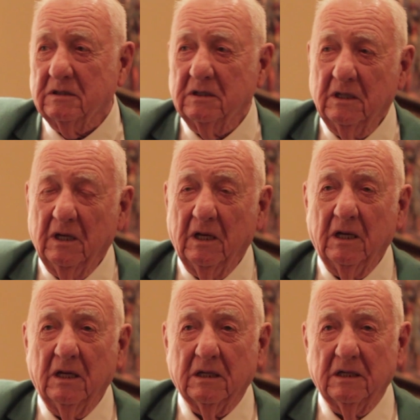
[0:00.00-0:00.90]

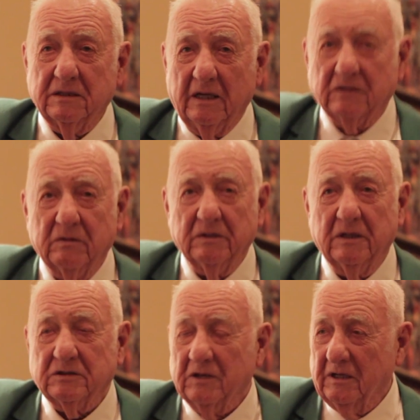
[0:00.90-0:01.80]
That's when
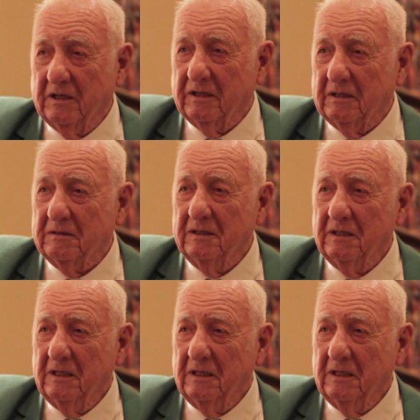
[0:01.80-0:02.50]
they started.